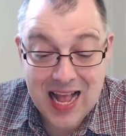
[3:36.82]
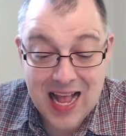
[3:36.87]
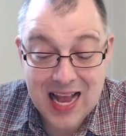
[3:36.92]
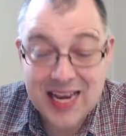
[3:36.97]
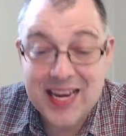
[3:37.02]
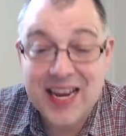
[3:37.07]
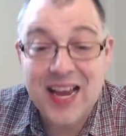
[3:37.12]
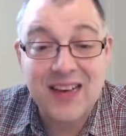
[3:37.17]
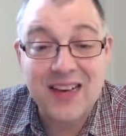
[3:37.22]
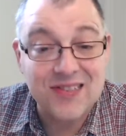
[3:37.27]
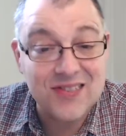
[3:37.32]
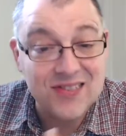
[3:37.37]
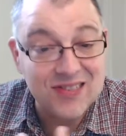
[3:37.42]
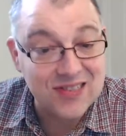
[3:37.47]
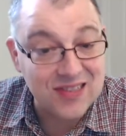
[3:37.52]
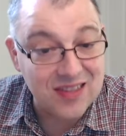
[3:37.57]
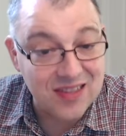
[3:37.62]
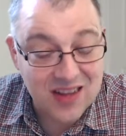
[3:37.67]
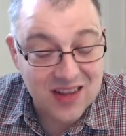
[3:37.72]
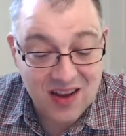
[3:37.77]
Yes,
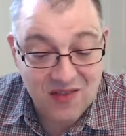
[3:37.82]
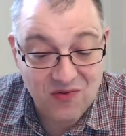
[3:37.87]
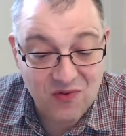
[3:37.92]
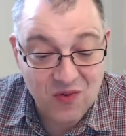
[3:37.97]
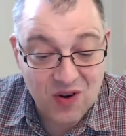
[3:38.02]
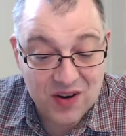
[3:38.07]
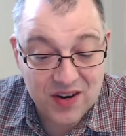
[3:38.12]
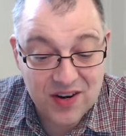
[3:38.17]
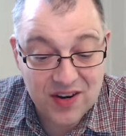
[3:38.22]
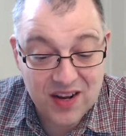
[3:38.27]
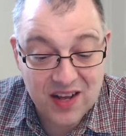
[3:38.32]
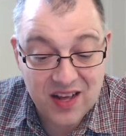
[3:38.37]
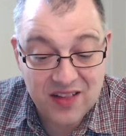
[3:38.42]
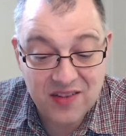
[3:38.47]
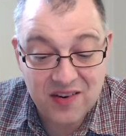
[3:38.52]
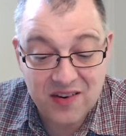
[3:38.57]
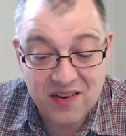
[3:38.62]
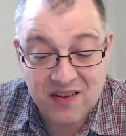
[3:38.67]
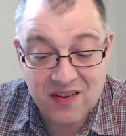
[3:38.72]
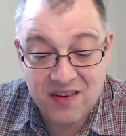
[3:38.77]
love one
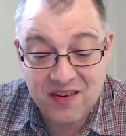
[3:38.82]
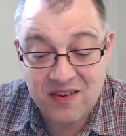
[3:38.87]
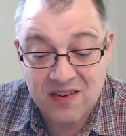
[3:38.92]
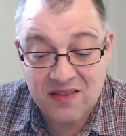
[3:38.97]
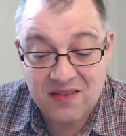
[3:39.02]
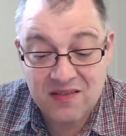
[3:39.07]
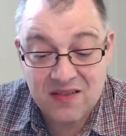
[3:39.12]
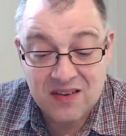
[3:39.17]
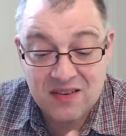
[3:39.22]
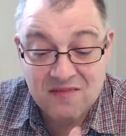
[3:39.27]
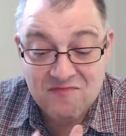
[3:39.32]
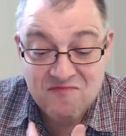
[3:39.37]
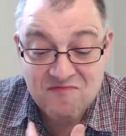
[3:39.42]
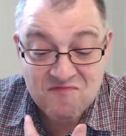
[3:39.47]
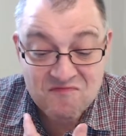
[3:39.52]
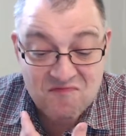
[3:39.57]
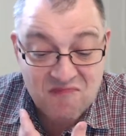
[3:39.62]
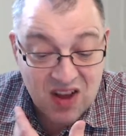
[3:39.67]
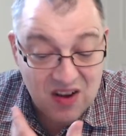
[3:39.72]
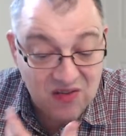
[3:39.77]
another,
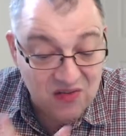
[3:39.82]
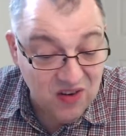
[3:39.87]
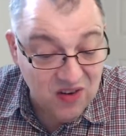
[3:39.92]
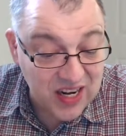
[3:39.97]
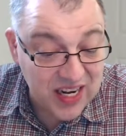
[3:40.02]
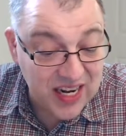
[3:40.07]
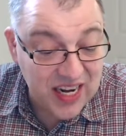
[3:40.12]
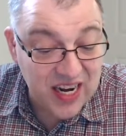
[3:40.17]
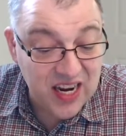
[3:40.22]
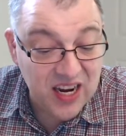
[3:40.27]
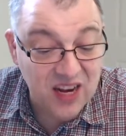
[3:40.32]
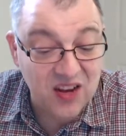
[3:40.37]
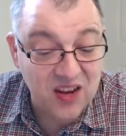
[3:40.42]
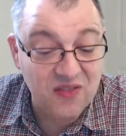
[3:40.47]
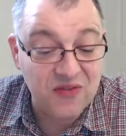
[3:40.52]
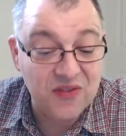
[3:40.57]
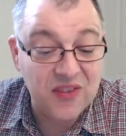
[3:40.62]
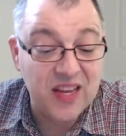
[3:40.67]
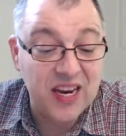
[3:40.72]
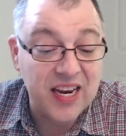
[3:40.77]

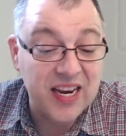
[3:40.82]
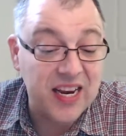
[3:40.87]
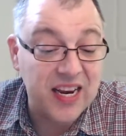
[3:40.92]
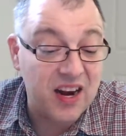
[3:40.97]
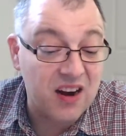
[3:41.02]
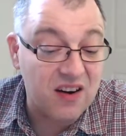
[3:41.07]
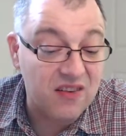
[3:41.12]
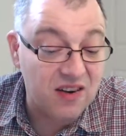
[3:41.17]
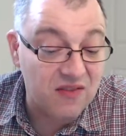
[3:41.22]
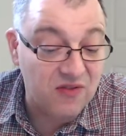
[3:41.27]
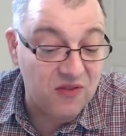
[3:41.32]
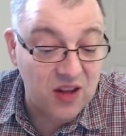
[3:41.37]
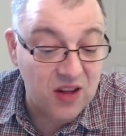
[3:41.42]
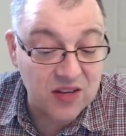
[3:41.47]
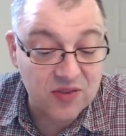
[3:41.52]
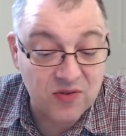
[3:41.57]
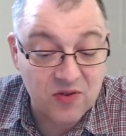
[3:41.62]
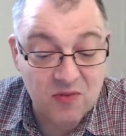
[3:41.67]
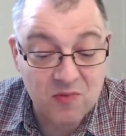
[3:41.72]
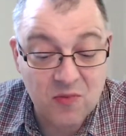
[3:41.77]
forgive, take care of the
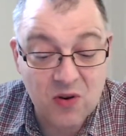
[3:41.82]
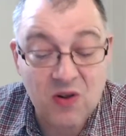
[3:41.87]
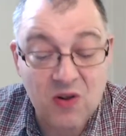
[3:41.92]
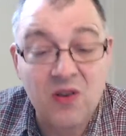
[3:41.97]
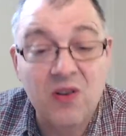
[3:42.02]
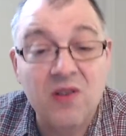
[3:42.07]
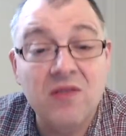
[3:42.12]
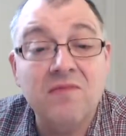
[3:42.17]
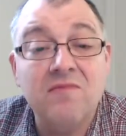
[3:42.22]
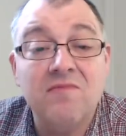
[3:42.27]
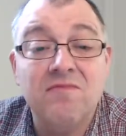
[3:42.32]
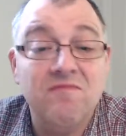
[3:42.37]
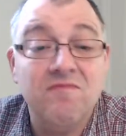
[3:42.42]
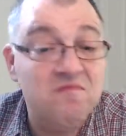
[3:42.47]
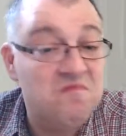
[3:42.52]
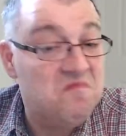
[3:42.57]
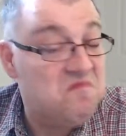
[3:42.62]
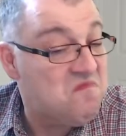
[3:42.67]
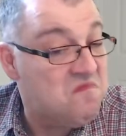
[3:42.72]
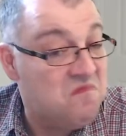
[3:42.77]
vulnerable.
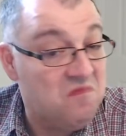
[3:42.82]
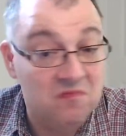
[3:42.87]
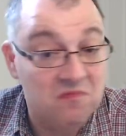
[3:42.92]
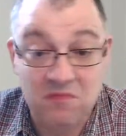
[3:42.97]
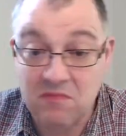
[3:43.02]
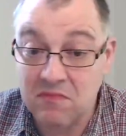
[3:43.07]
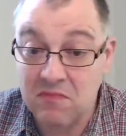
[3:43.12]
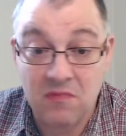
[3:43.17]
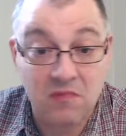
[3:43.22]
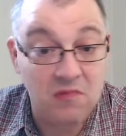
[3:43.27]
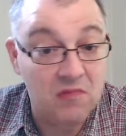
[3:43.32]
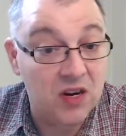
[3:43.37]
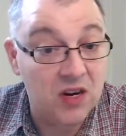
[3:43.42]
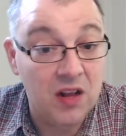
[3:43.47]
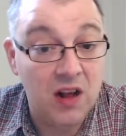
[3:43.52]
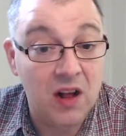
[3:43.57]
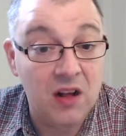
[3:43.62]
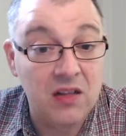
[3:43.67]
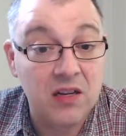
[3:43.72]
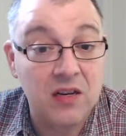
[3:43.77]
We
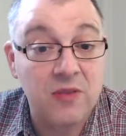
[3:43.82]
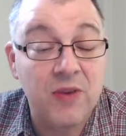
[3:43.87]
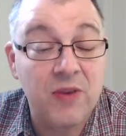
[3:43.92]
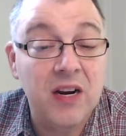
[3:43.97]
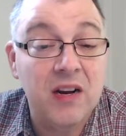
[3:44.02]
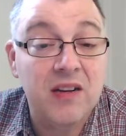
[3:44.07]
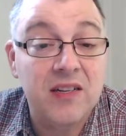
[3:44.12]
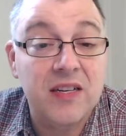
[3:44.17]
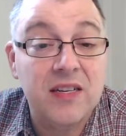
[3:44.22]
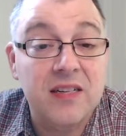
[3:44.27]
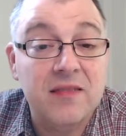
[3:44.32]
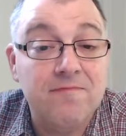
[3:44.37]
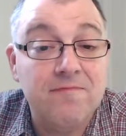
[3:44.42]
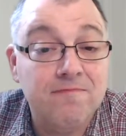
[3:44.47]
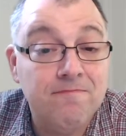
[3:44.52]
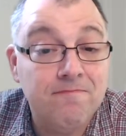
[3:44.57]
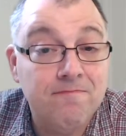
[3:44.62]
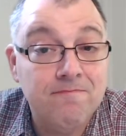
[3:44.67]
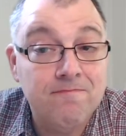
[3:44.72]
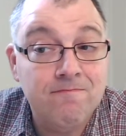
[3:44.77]
all agree on it.
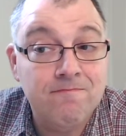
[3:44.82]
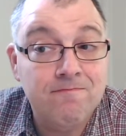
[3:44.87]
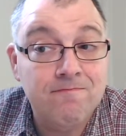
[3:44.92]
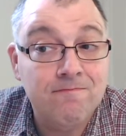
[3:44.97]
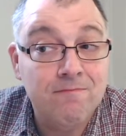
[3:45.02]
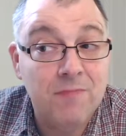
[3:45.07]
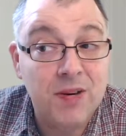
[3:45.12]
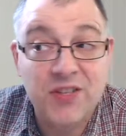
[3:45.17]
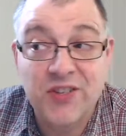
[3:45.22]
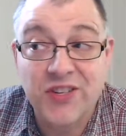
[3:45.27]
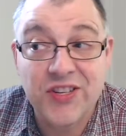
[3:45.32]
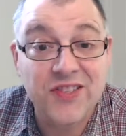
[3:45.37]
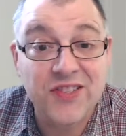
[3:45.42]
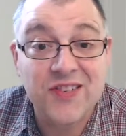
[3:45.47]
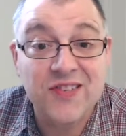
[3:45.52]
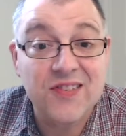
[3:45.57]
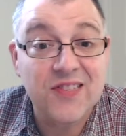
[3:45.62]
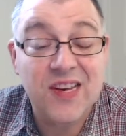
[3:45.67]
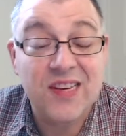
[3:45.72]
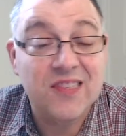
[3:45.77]
But
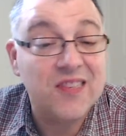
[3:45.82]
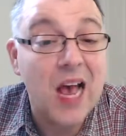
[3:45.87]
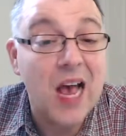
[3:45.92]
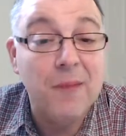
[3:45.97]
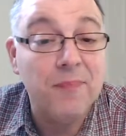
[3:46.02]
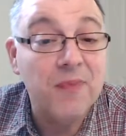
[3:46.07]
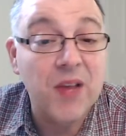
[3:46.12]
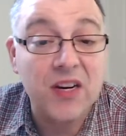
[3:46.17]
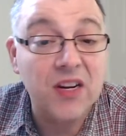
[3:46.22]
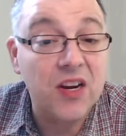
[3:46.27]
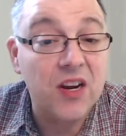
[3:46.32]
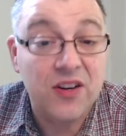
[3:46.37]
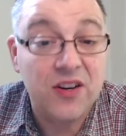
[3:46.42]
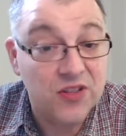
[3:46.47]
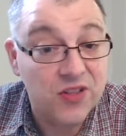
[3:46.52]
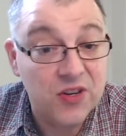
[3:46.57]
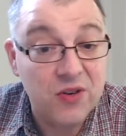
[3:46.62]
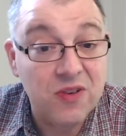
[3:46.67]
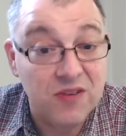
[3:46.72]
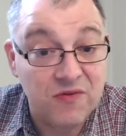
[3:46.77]
Jesus says, I'm not going to
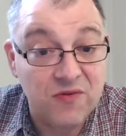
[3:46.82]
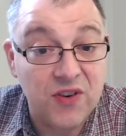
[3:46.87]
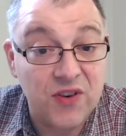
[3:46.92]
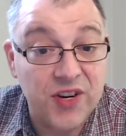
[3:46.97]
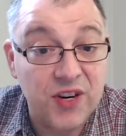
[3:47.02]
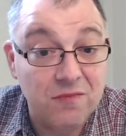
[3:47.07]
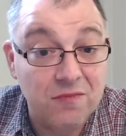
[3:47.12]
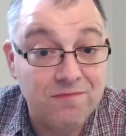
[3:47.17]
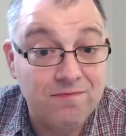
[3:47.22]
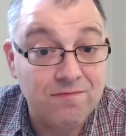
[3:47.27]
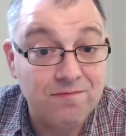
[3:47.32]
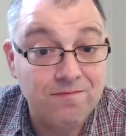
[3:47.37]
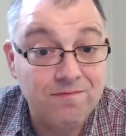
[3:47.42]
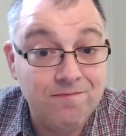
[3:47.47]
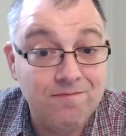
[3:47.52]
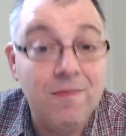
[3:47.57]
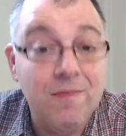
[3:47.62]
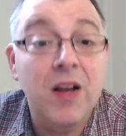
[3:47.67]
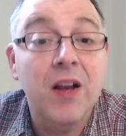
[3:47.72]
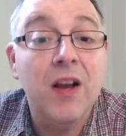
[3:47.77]
do it for you.
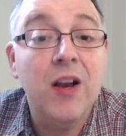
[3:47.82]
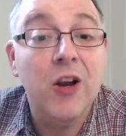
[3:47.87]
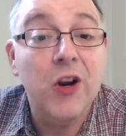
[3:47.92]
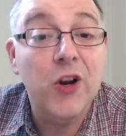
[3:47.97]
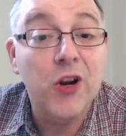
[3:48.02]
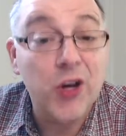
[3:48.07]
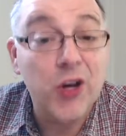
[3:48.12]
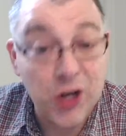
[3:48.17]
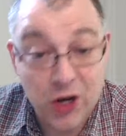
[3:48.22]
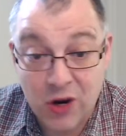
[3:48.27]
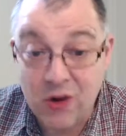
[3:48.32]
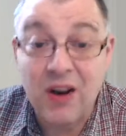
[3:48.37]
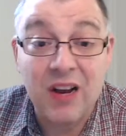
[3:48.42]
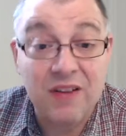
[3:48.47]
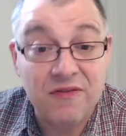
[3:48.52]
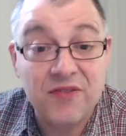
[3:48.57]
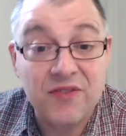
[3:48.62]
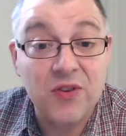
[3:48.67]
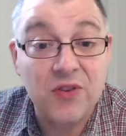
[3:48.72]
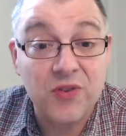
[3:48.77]
You
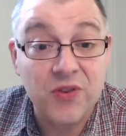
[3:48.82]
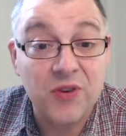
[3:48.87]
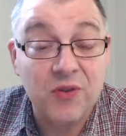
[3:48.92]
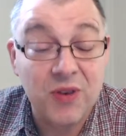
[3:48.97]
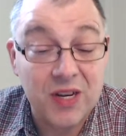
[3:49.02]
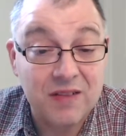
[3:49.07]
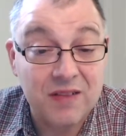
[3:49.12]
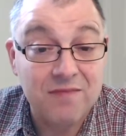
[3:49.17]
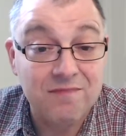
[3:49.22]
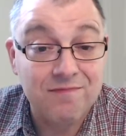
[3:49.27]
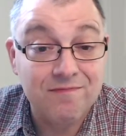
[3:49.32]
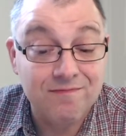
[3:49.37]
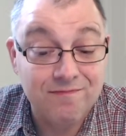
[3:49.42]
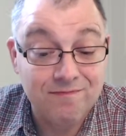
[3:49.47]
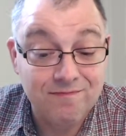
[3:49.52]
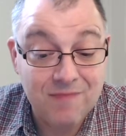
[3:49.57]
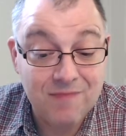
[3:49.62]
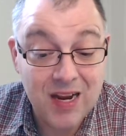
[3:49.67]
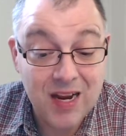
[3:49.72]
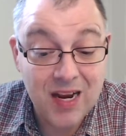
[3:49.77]
have to do
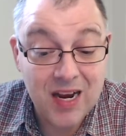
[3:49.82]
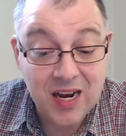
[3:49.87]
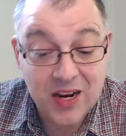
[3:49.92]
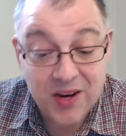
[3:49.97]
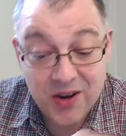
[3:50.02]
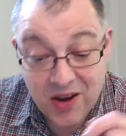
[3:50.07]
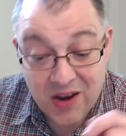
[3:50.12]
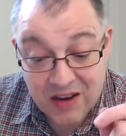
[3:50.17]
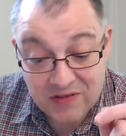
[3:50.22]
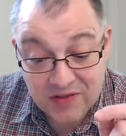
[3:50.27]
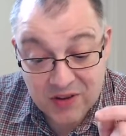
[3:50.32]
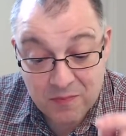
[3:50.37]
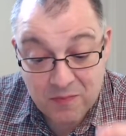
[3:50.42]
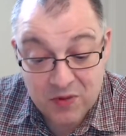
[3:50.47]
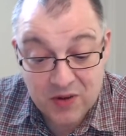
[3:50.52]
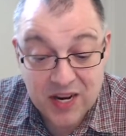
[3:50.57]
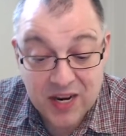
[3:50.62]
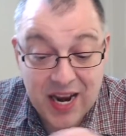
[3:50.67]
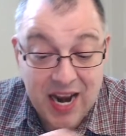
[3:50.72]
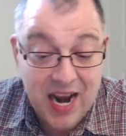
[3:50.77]
it. You have to
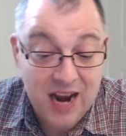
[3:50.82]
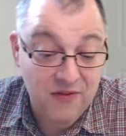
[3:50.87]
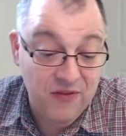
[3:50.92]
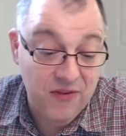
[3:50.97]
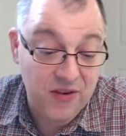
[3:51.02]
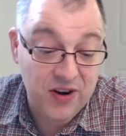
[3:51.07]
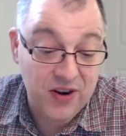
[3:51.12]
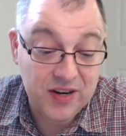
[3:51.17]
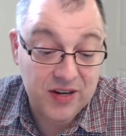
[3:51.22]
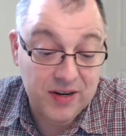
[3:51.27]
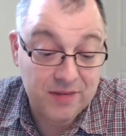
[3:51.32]
put an effort.